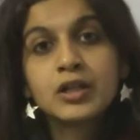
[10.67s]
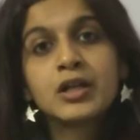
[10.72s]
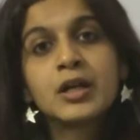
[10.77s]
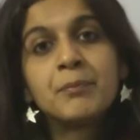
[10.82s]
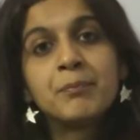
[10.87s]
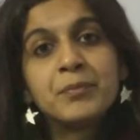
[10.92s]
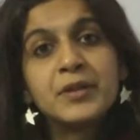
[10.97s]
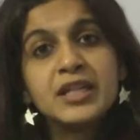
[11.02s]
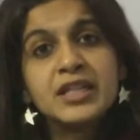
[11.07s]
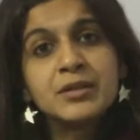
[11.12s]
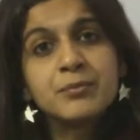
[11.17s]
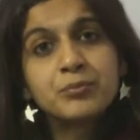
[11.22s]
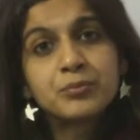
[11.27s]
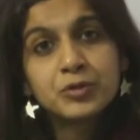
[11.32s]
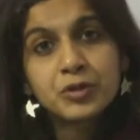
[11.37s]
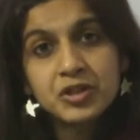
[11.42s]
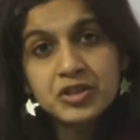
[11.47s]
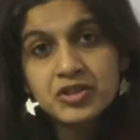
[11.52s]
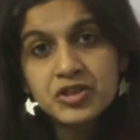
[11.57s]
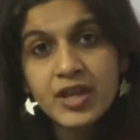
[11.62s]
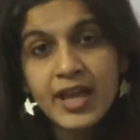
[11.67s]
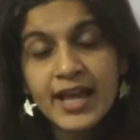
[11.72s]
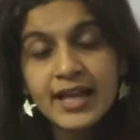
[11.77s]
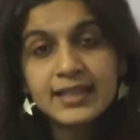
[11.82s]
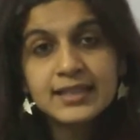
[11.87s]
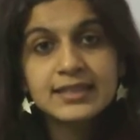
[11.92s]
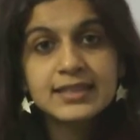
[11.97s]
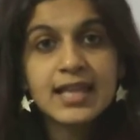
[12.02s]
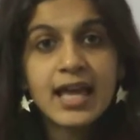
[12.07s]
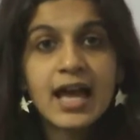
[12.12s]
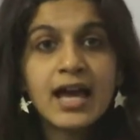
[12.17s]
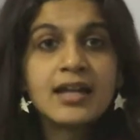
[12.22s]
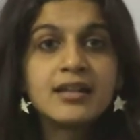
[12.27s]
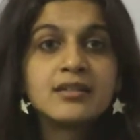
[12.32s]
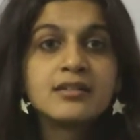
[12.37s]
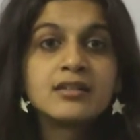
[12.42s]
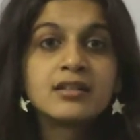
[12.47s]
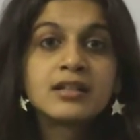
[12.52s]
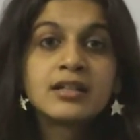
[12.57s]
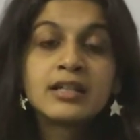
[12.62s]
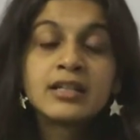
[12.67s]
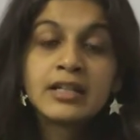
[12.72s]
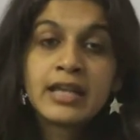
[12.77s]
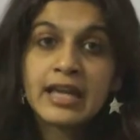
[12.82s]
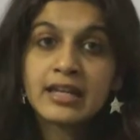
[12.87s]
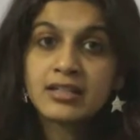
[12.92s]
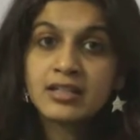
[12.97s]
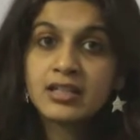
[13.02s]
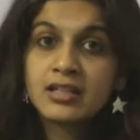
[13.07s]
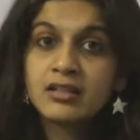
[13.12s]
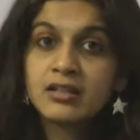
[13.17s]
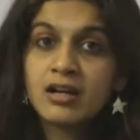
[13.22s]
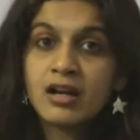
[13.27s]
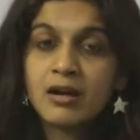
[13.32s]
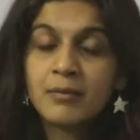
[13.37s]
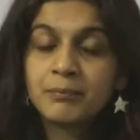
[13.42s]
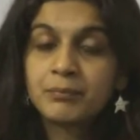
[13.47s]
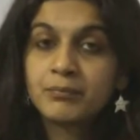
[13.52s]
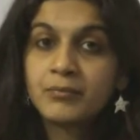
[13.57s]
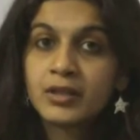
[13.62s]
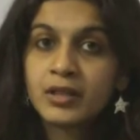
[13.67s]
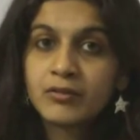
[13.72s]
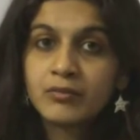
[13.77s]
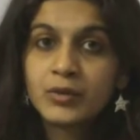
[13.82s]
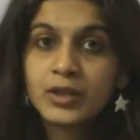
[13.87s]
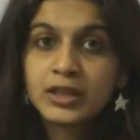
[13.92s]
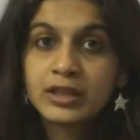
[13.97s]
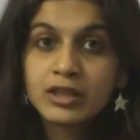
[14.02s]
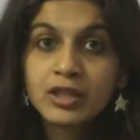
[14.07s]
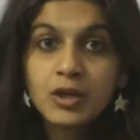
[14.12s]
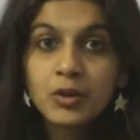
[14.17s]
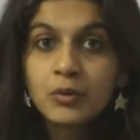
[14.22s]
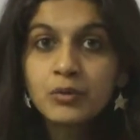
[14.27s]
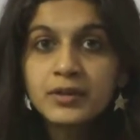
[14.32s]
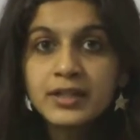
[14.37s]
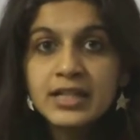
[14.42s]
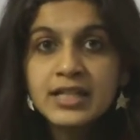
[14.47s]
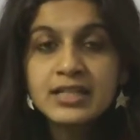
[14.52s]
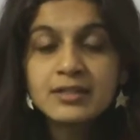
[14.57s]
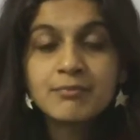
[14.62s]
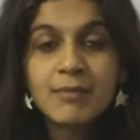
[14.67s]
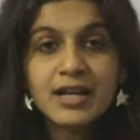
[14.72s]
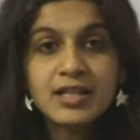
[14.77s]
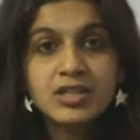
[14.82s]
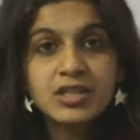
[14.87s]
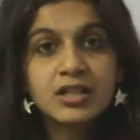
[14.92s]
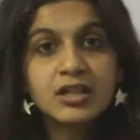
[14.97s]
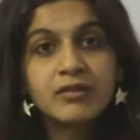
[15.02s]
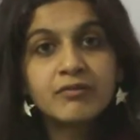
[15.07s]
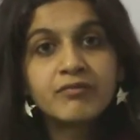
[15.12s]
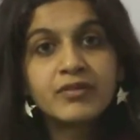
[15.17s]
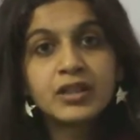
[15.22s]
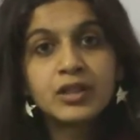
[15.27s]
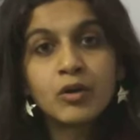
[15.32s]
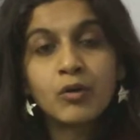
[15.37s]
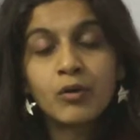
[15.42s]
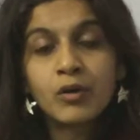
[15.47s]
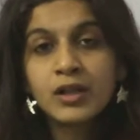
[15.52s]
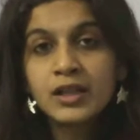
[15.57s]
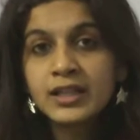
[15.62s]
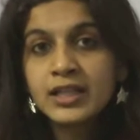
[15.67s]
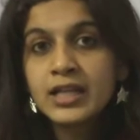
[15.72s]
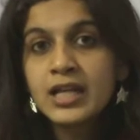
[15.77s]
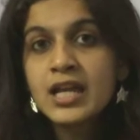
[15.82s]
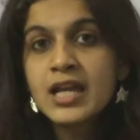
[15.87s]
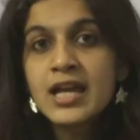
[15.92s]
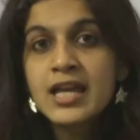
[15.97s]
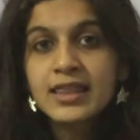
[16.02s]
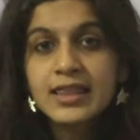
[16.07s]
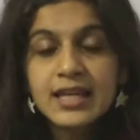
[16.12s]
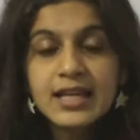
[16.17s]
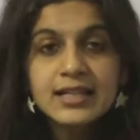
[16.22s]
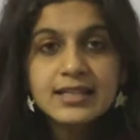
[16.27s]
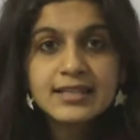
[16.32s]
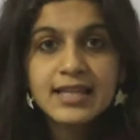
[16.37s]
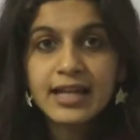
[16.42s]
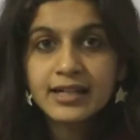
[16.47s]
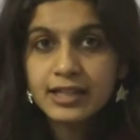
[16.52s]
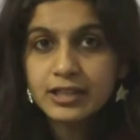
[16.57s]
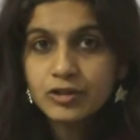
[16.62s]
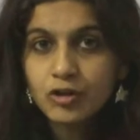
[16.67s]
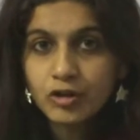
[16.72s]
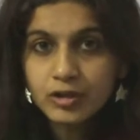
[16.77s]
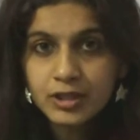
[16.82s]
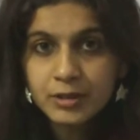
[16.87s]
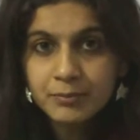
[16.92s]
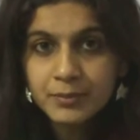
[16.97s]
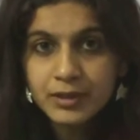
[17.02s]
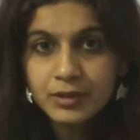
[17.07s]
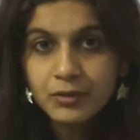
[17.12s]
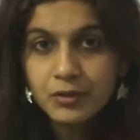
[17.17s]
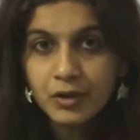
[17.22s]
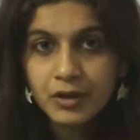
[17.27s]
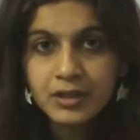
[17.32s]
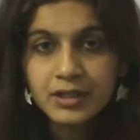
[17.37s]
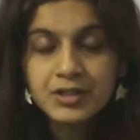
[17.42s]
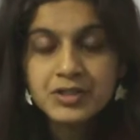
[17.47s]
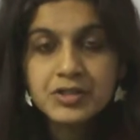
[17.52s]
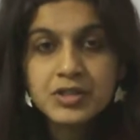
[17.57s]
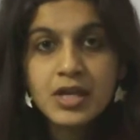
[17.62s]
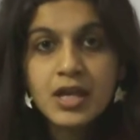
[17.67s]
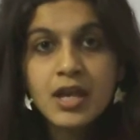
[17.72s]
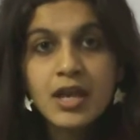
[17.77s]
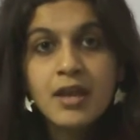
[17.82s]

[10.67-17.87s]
completing projects and getting up with theories, matching up with all the things that are taught up in college.